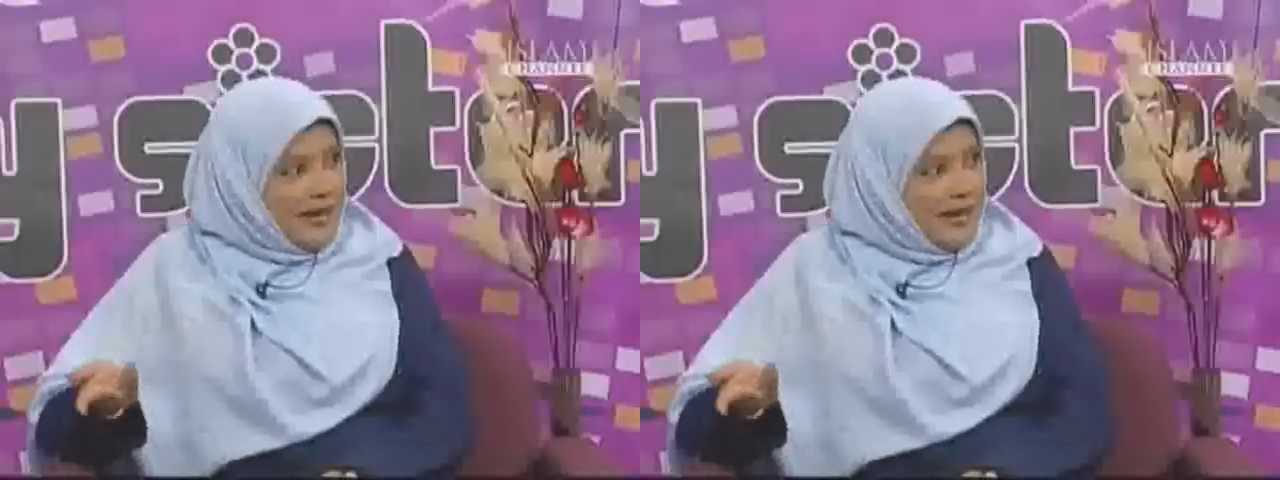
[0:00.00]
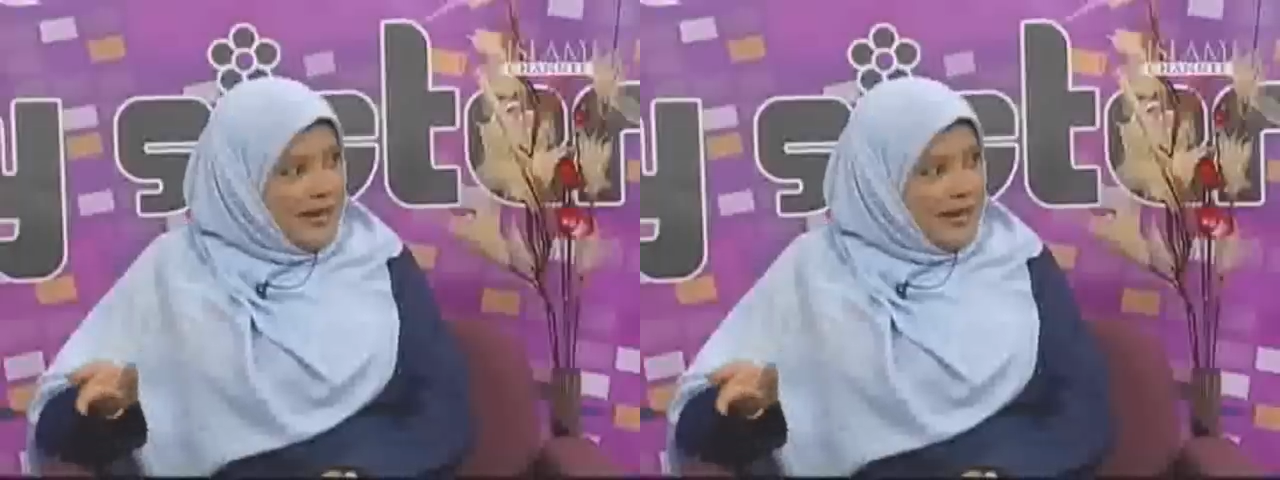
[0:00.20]

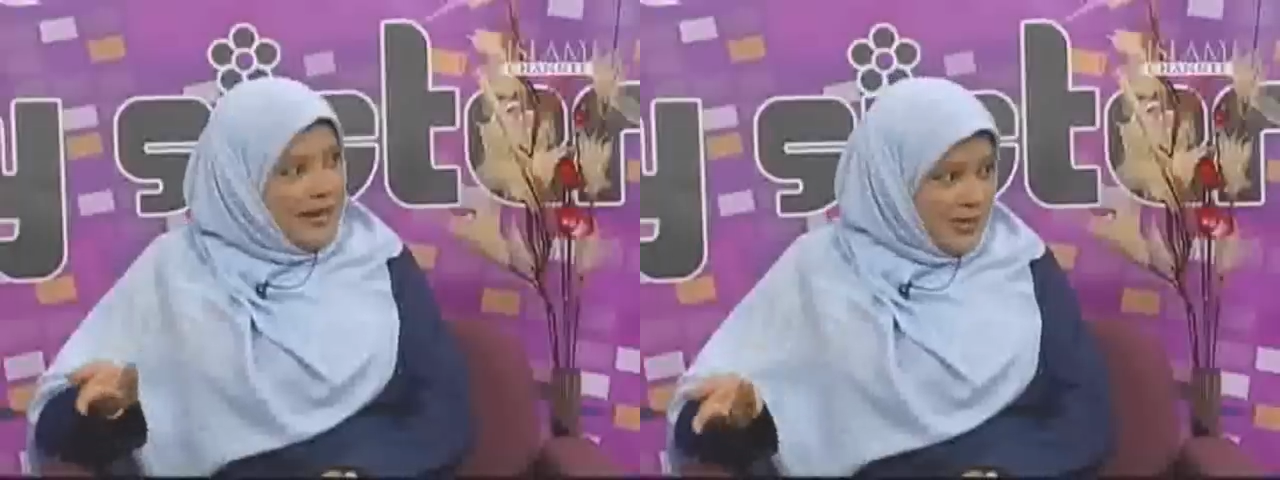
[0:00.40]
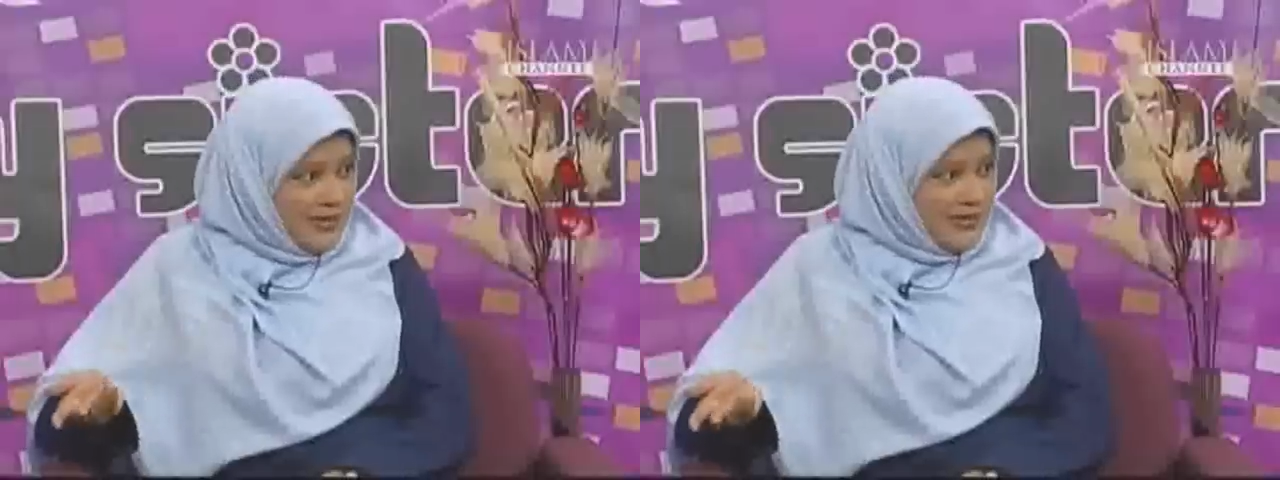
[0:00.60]
deen and
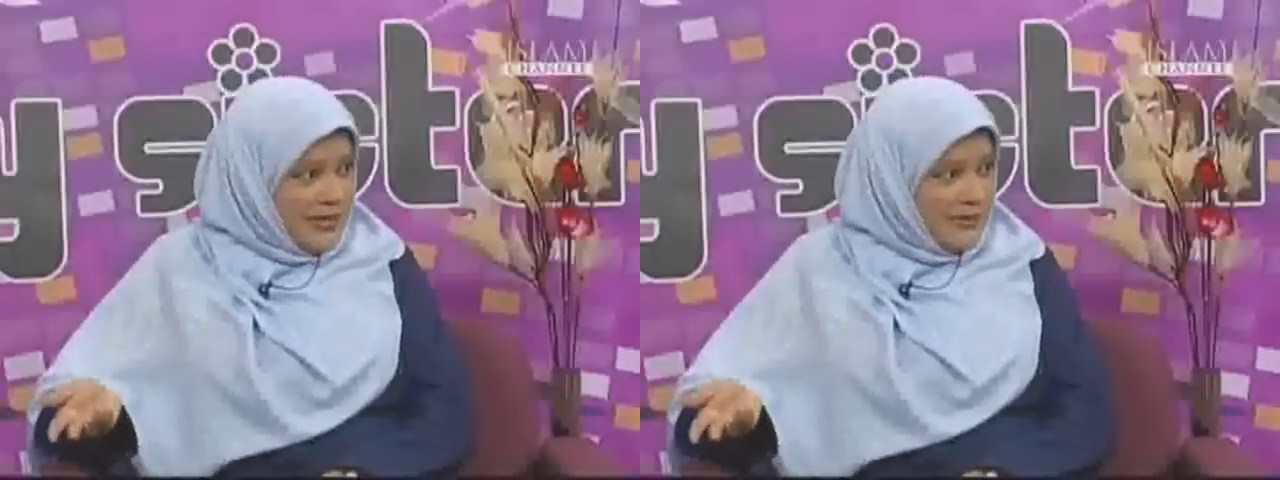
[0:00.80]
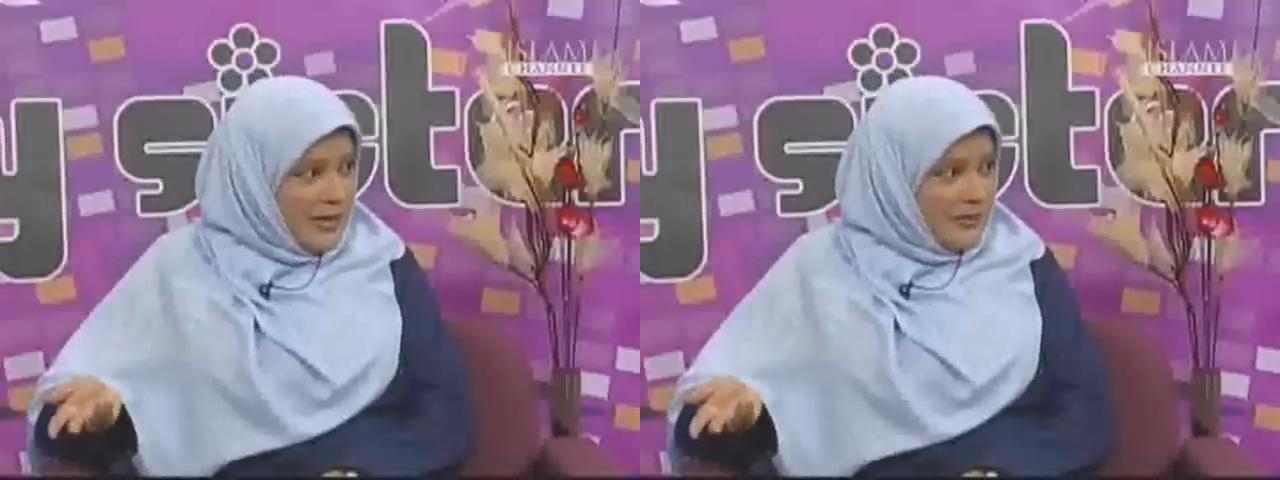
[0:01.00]
dunya at the
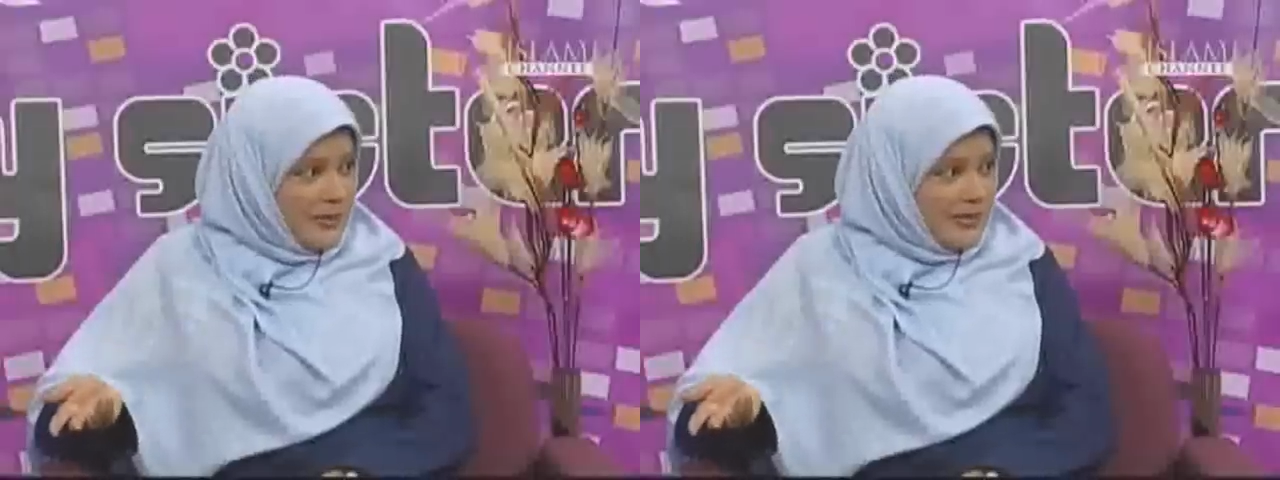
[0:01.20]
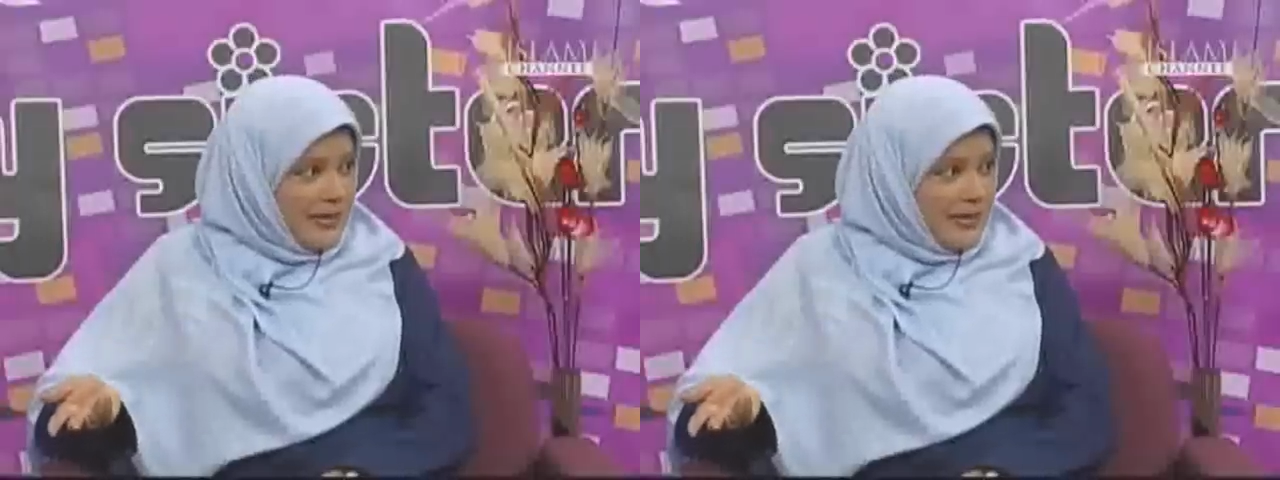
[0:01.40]
same time,
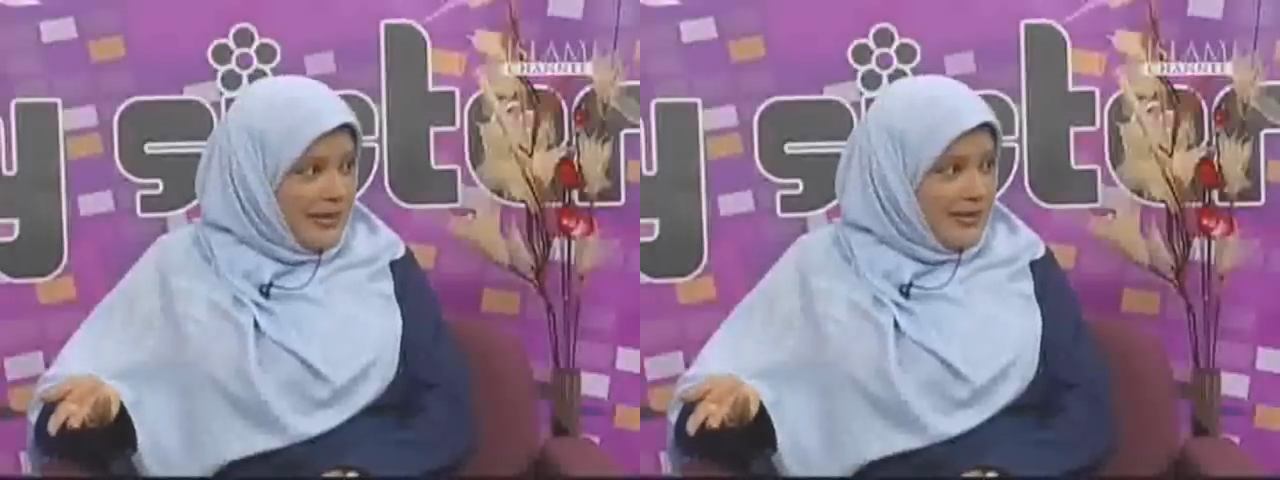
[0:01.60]
isn't it?